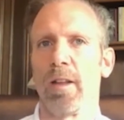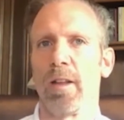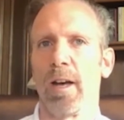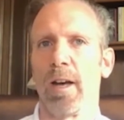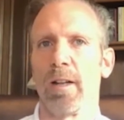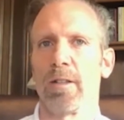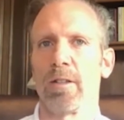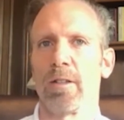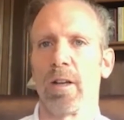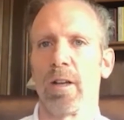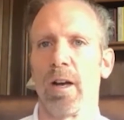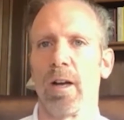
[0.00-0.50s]

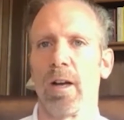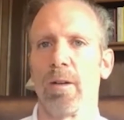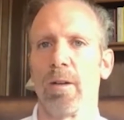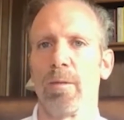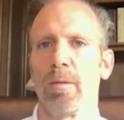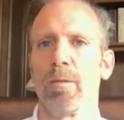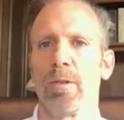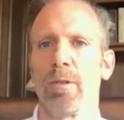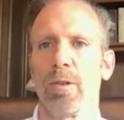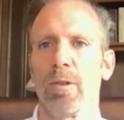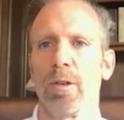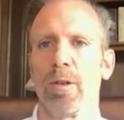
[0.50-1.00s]
that's, uh,
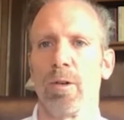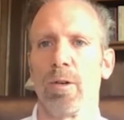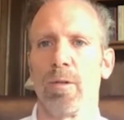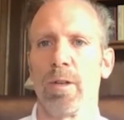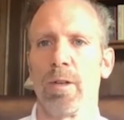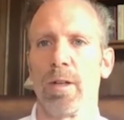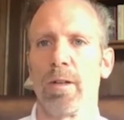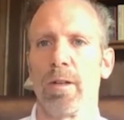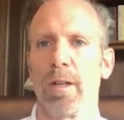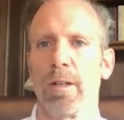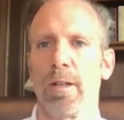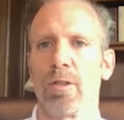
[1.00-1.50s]
you
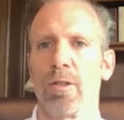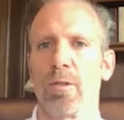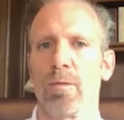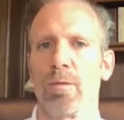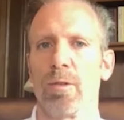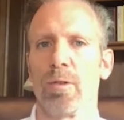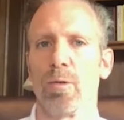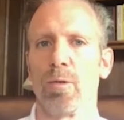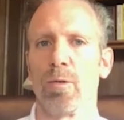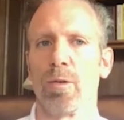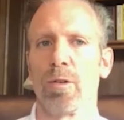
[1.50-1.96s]
know, that's,